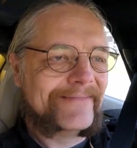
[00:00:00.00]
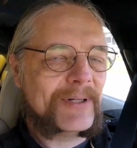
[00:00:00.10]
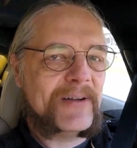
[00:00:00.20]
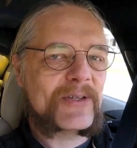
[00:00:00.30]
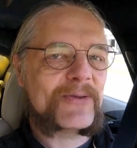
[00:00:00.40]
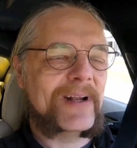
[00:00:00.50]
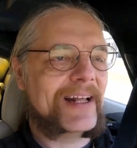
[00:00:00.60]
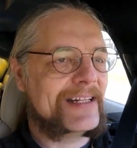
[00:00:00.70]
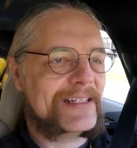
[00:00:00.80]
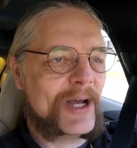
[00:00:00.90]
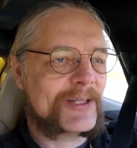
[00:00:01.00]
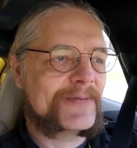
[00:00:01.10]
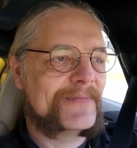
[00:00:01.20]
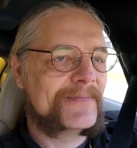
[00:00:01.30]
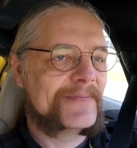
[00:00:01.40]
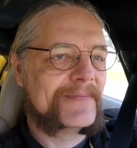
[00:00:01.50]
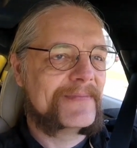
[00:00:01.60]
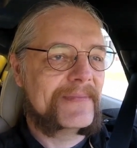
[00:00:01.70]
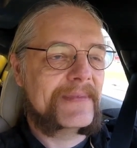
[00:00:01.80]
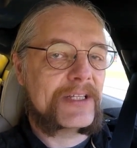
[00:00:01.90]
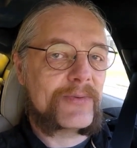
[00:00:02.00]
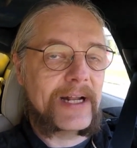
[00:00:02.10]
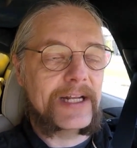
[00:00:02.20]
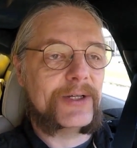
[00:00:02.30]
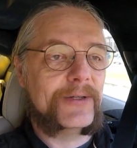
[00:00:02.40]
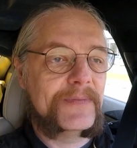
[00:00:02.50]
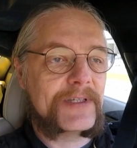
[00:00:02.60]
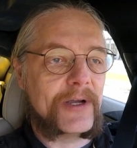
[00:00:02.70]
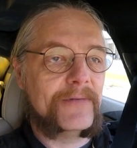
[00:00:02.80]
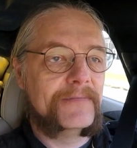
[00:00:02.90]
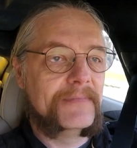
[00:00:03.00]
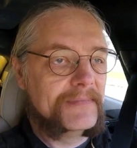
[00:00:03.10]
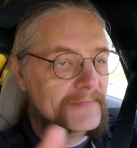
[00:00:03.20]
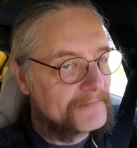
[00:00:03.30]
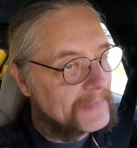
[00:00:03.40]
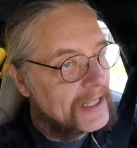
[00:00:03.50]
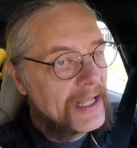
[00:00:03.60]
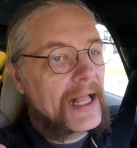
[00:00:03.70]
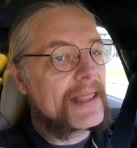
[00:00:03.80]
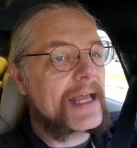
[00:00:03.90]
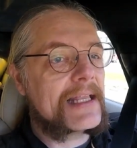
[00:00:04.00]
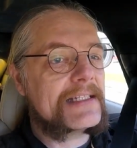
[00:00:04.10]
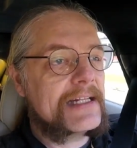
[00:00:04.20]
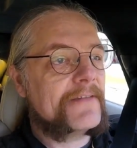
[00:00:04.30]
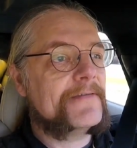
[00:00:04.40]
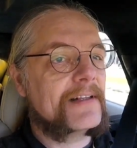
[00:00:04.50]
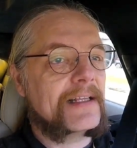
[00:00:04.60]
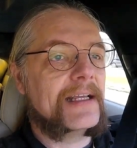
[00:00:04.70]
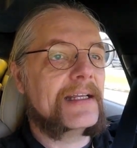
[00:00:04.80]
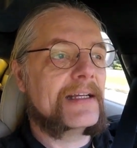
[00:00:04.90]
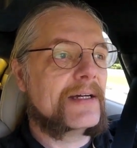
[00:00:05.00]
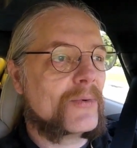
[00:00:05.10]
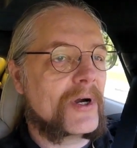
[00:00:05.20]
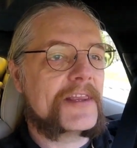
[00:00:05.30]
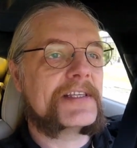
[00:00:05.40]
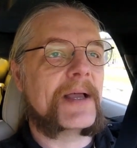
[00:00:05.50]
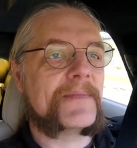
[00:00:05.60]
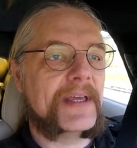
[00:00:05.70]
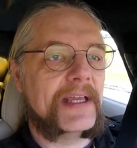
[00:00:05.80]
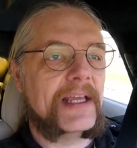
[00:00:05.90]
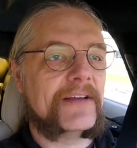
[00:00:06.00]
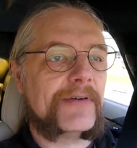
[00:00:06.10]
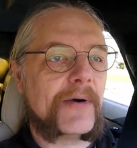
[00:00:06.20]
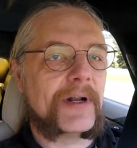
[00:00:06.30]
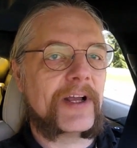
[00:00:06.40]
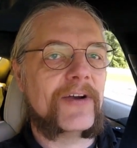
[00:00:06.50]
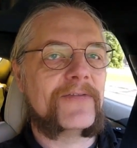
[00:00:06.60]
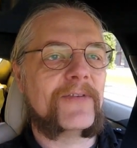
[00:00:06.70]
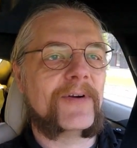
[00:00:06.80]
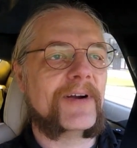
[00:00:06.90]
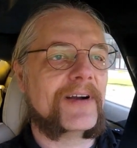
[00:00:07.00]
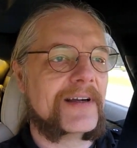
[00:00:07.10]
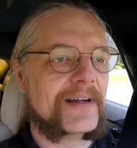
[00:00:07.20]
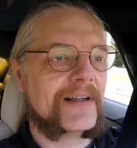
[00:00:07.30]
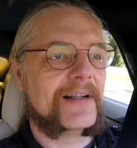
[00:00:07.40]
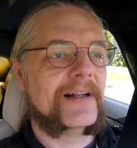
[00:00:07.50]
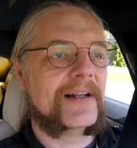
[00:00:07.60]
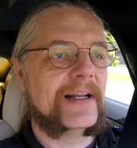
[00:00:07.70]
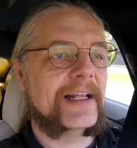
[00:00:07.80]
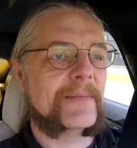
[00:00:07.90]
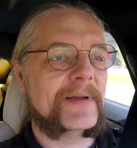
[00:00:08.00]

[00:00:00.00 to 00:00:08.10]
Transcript: Previous one I did not, this one I do. So that's definitely worth something if I want to go for a little